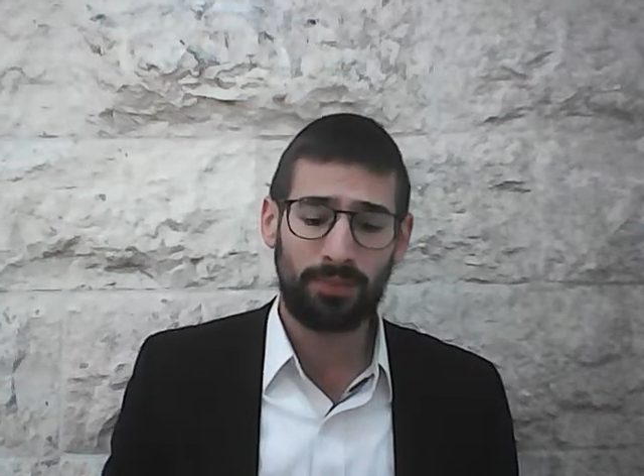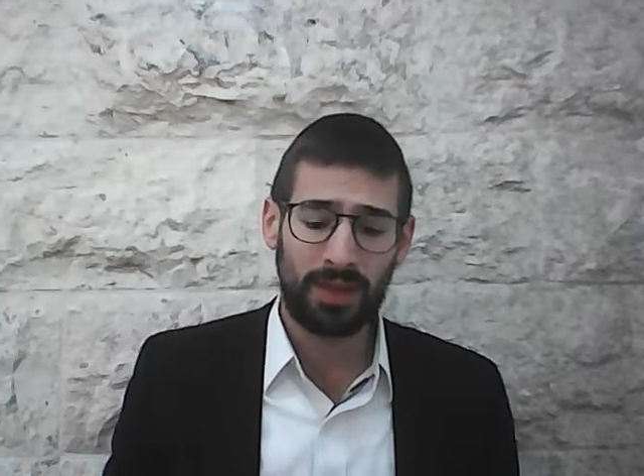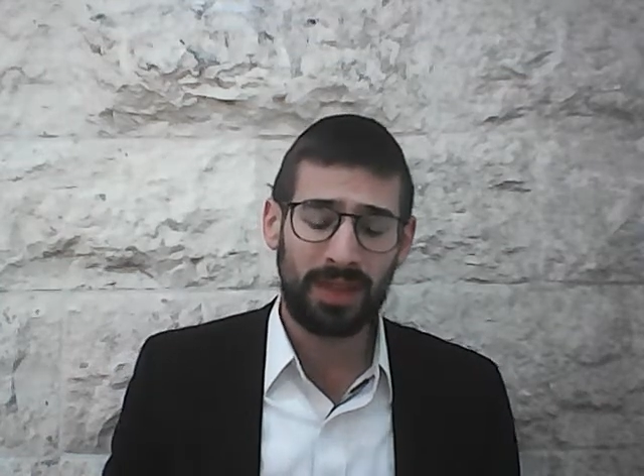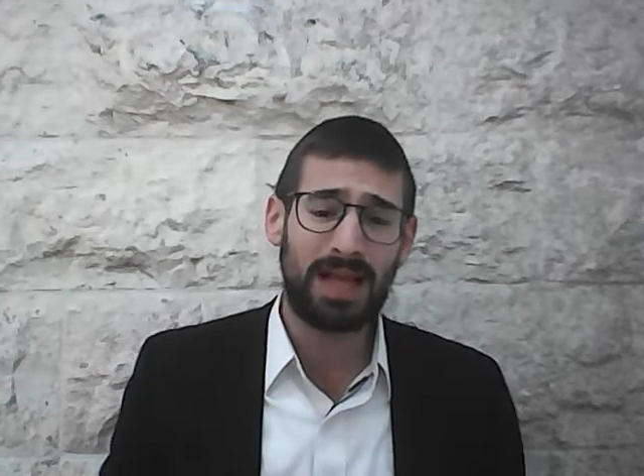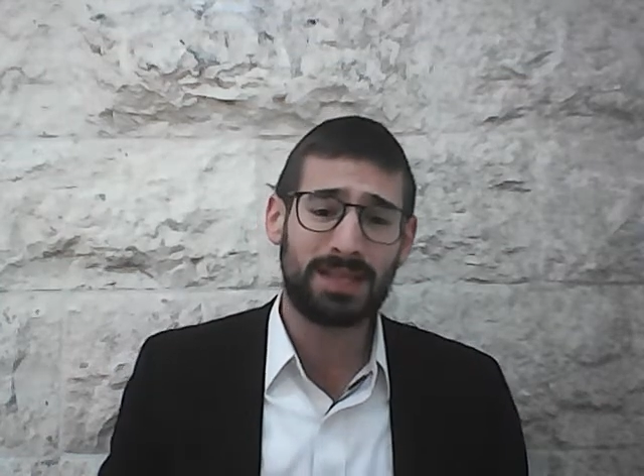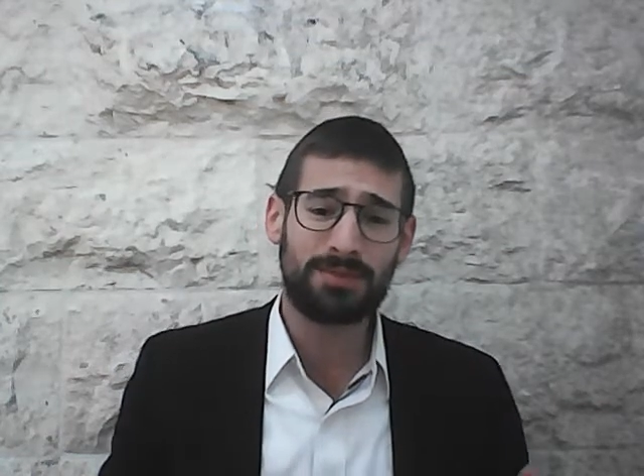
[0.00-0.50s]

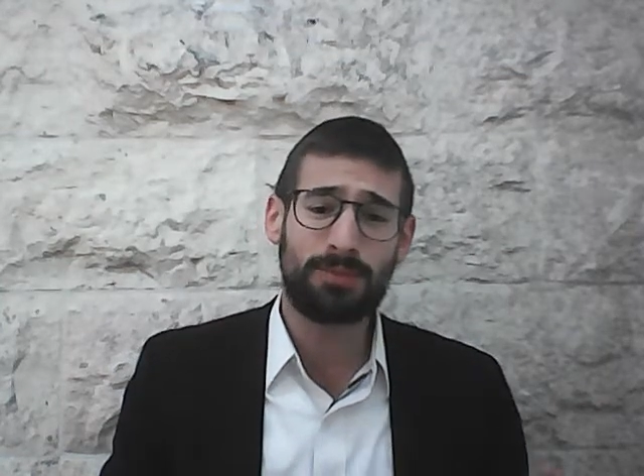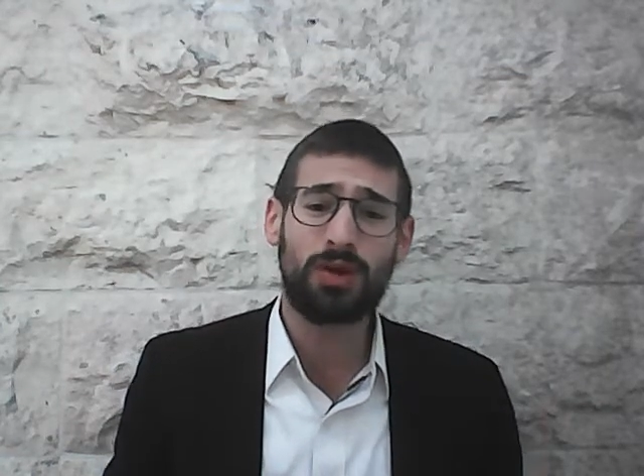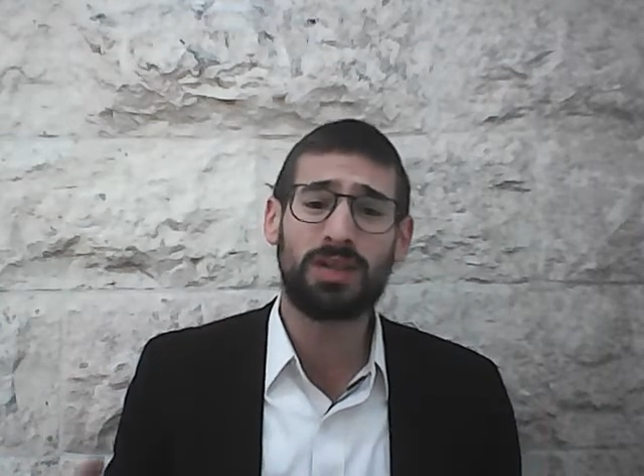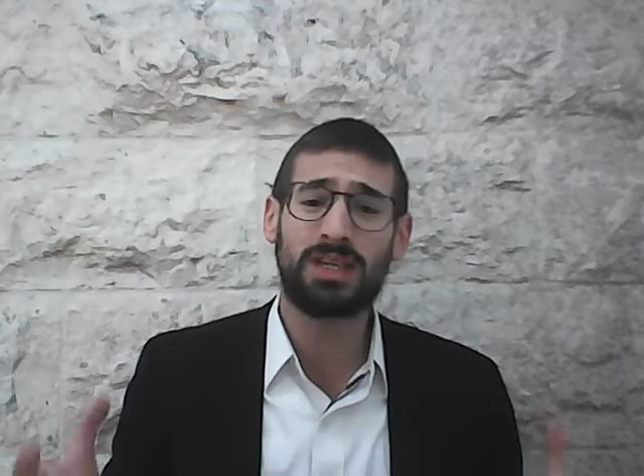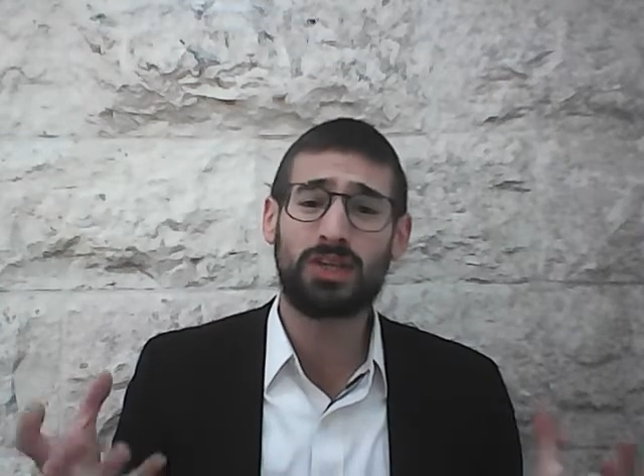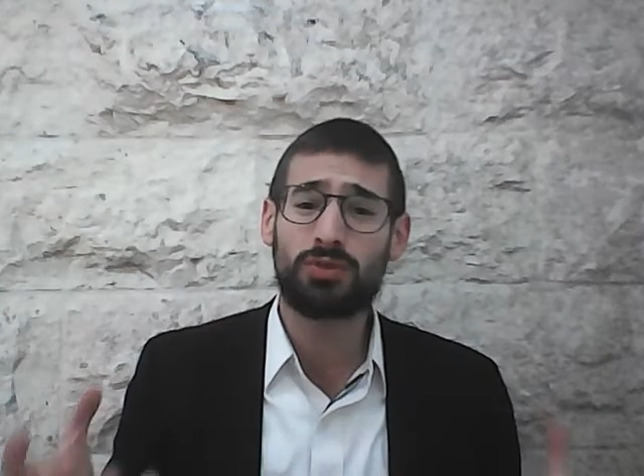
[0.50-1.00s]
That's
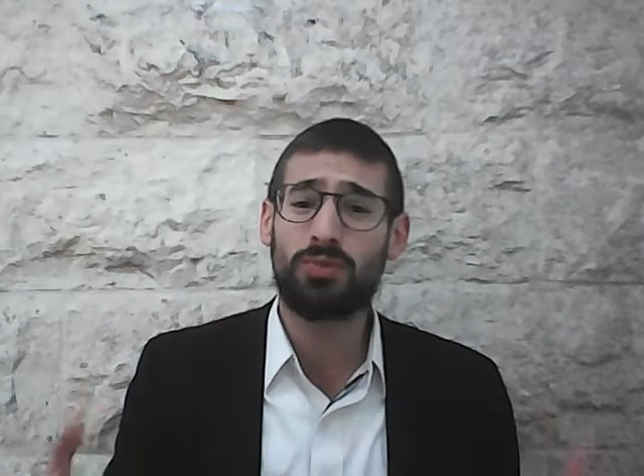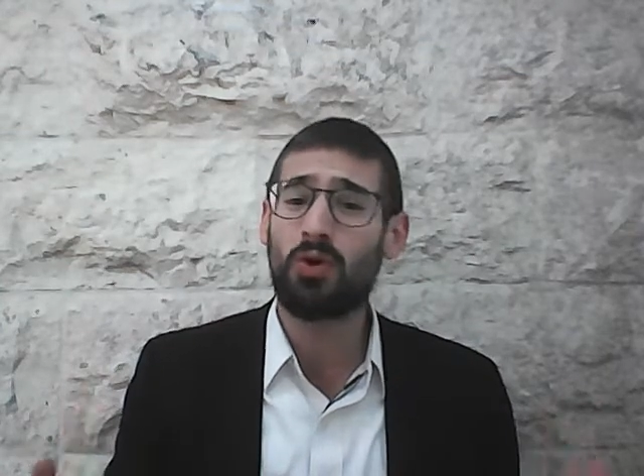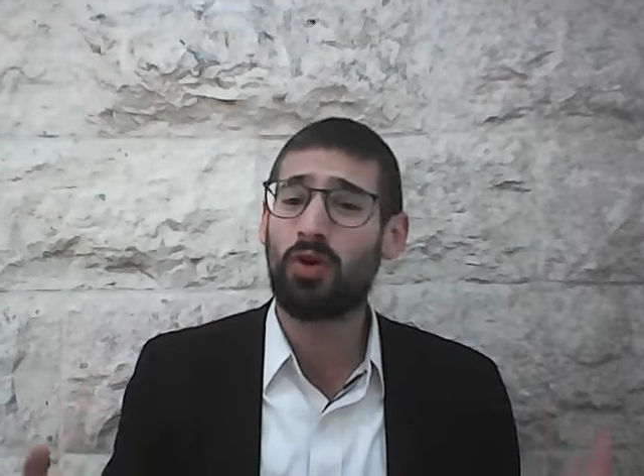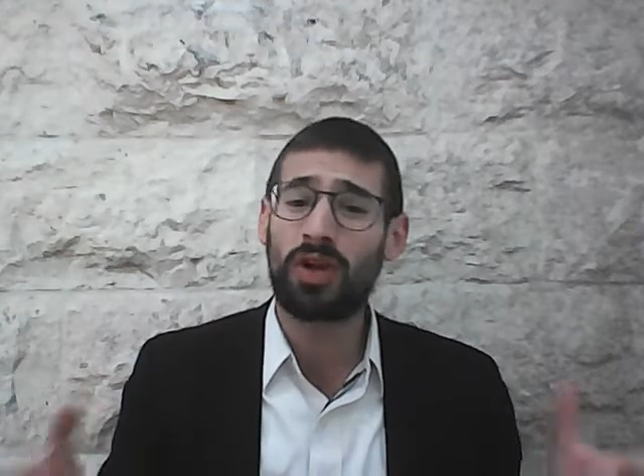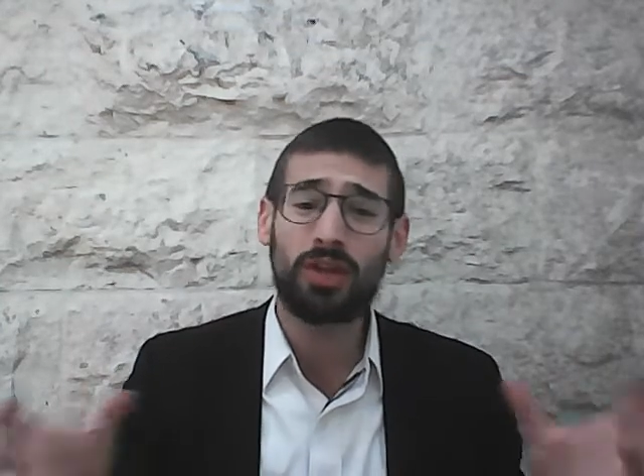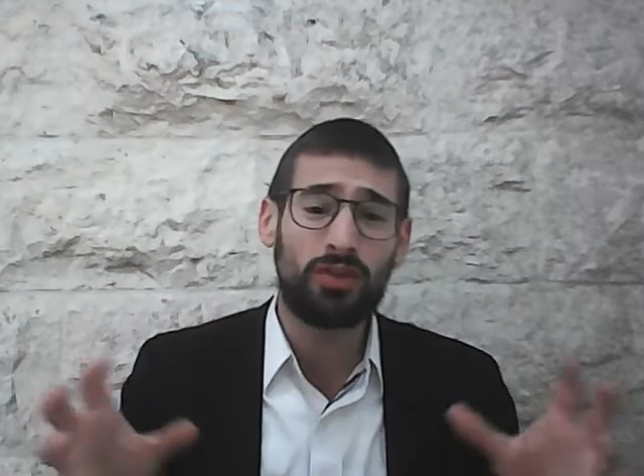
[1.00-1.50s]
because HaKadosh Baruch
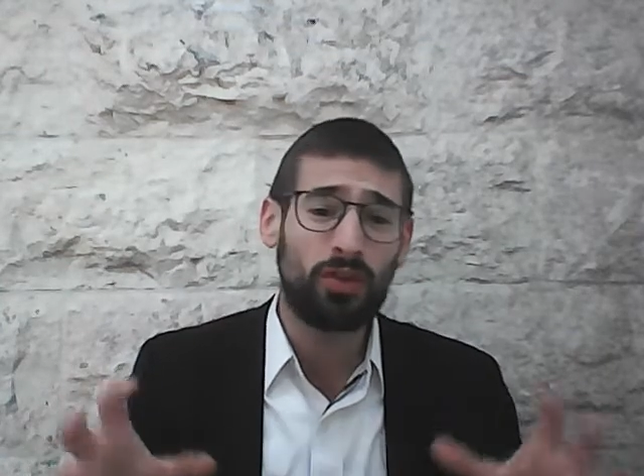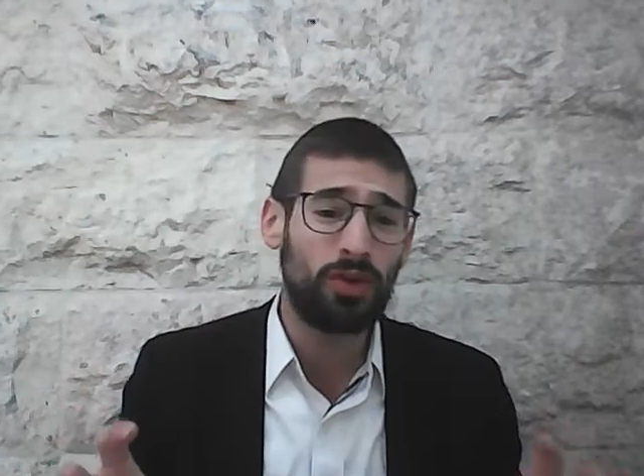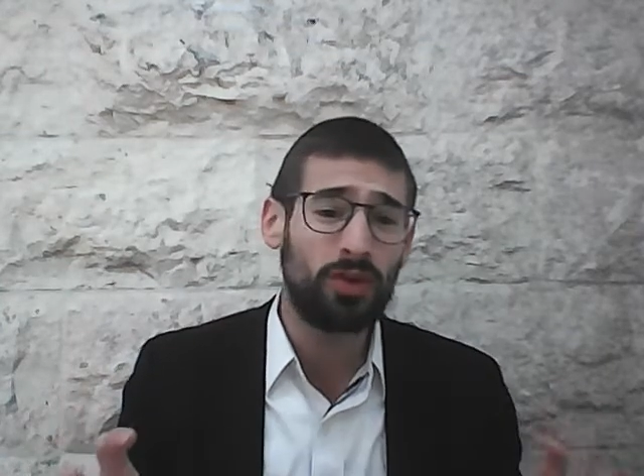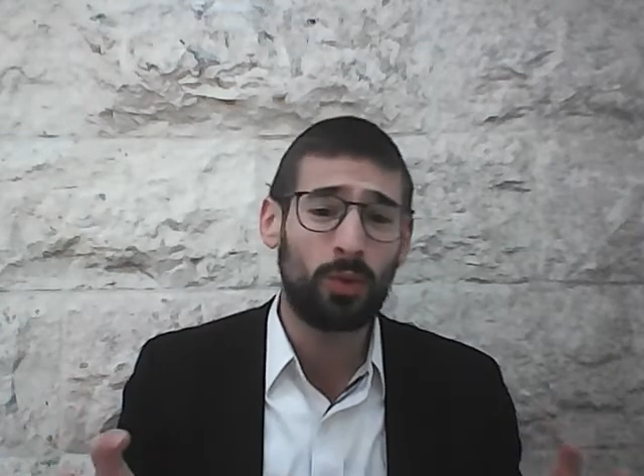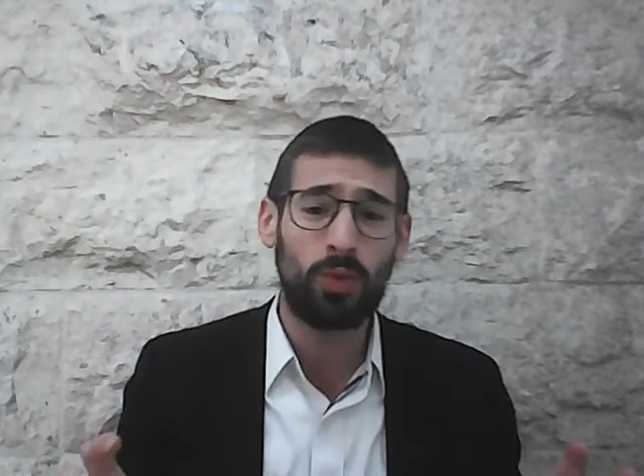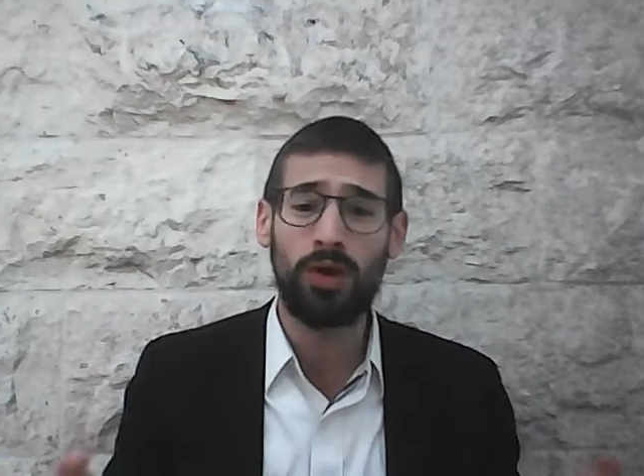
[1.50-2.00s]
Hu can turn
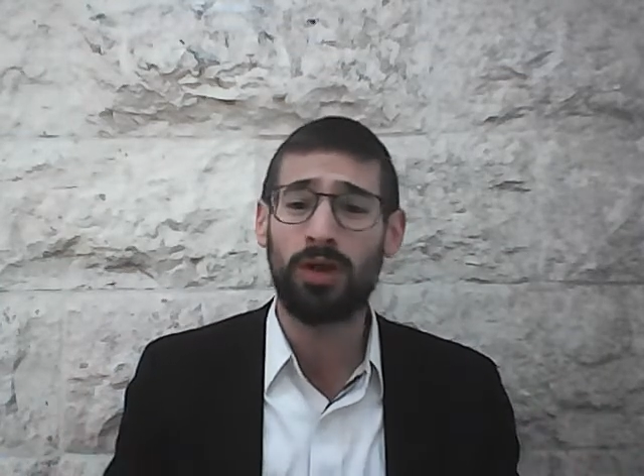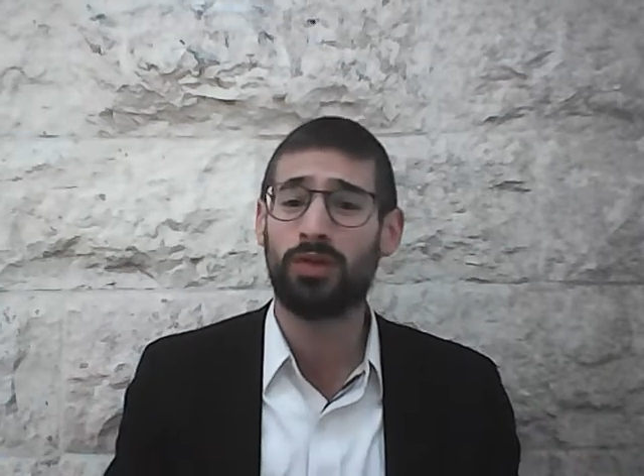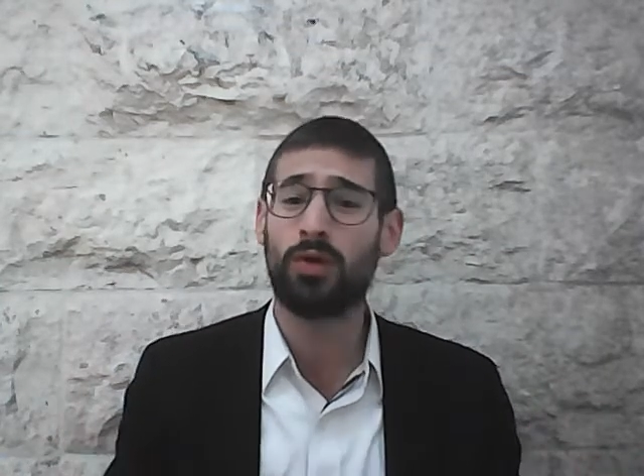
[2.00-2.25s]
the world